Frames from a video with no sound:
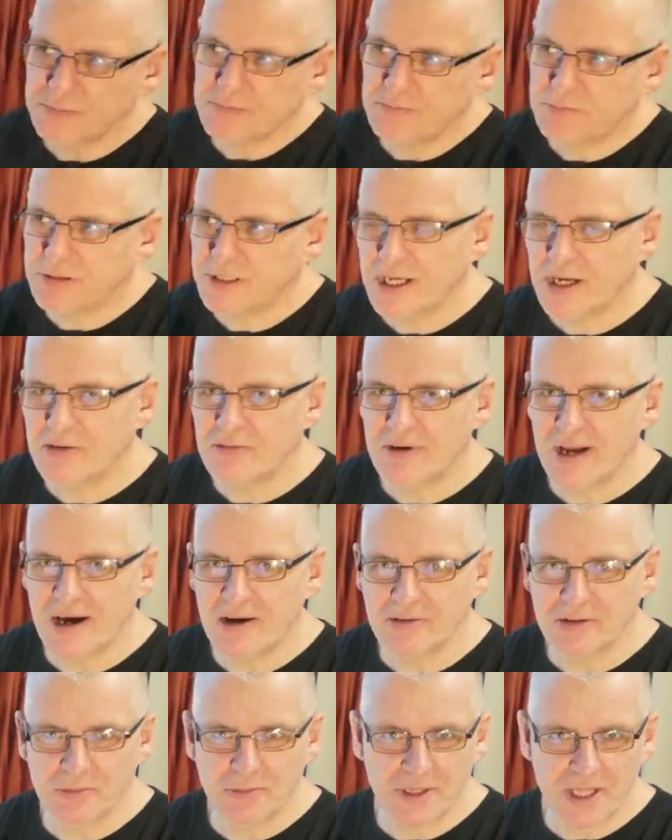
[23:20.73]
play
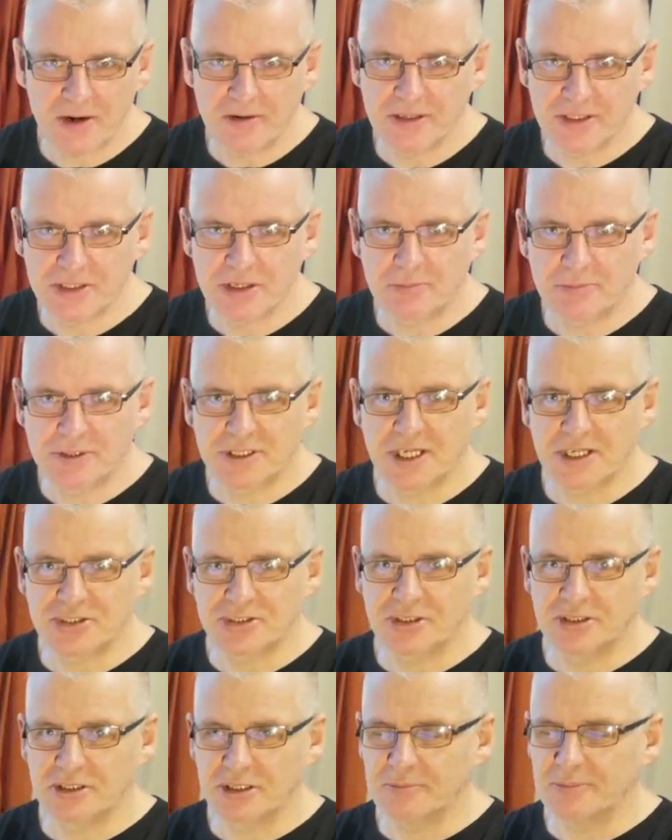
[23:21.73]
around with their
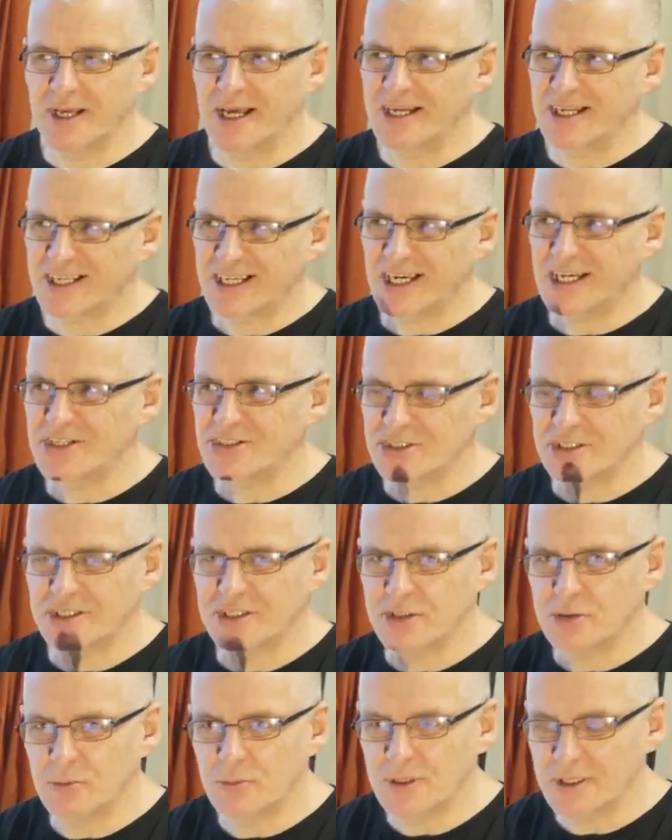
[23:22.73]
interpretation a little bit, and occasionally
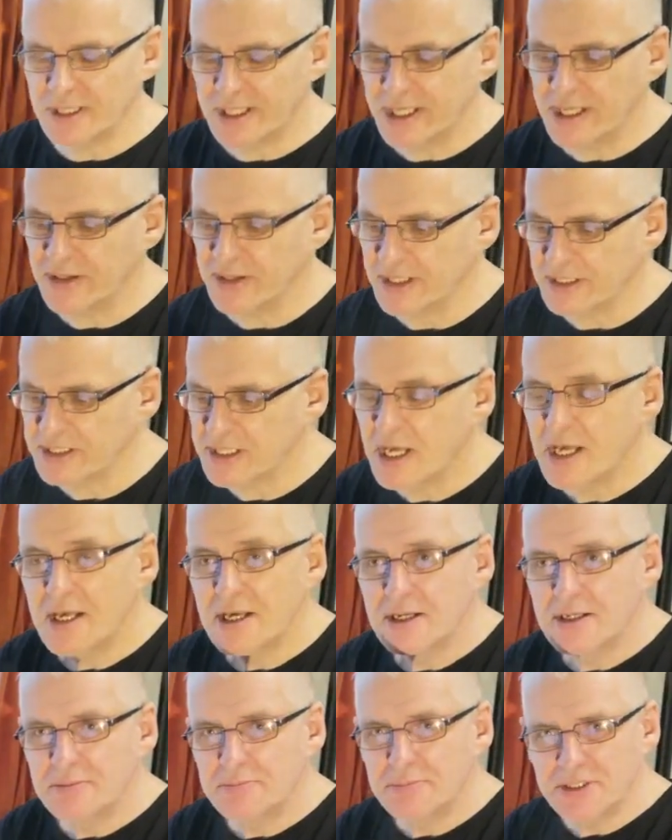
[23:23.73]
you will hear that.
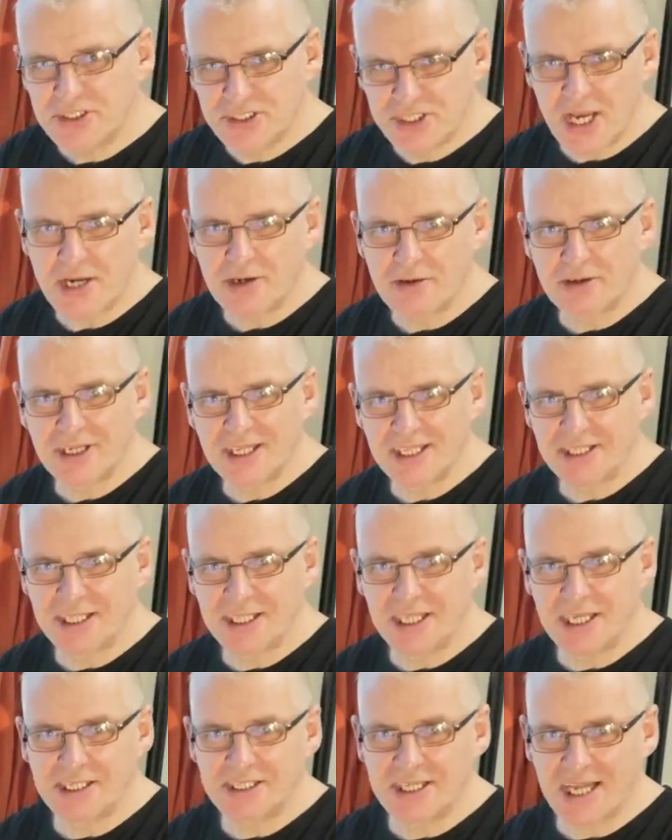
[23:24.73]
But generally in
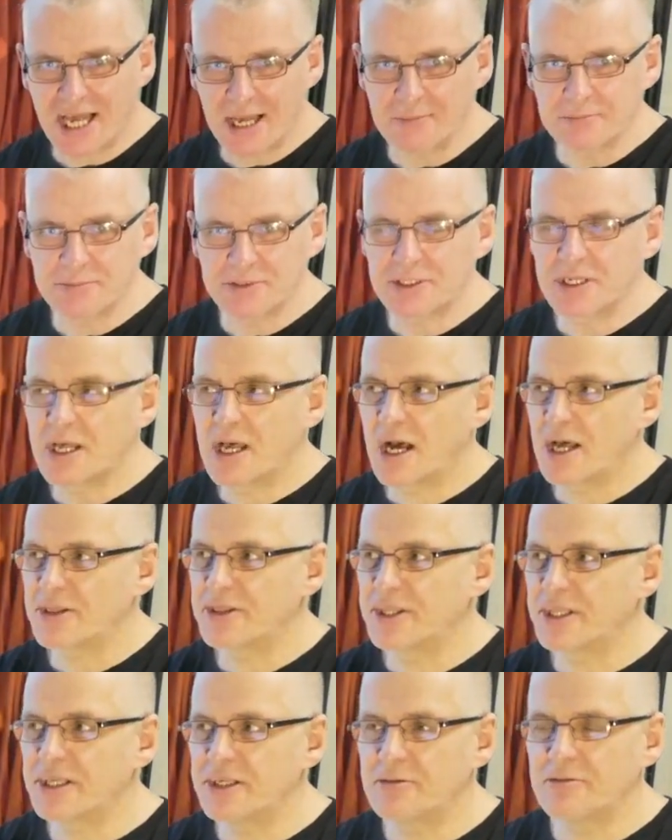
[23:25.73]
the exams, I
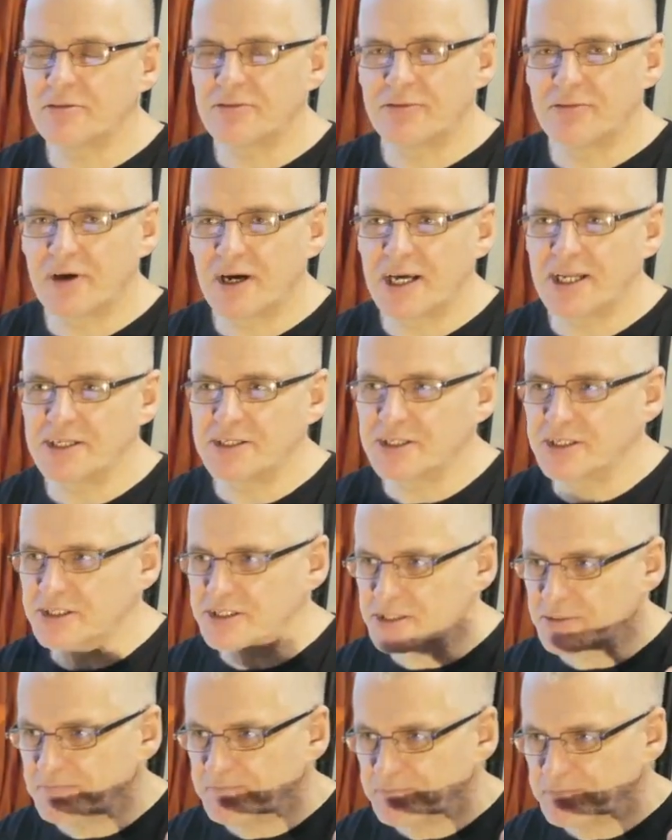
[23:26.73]
think you'll find
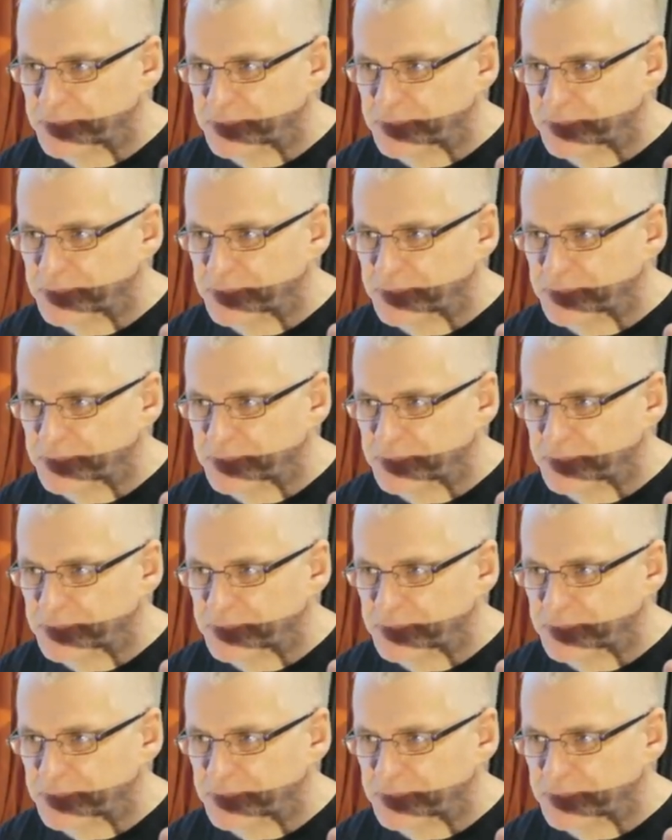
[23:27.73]
that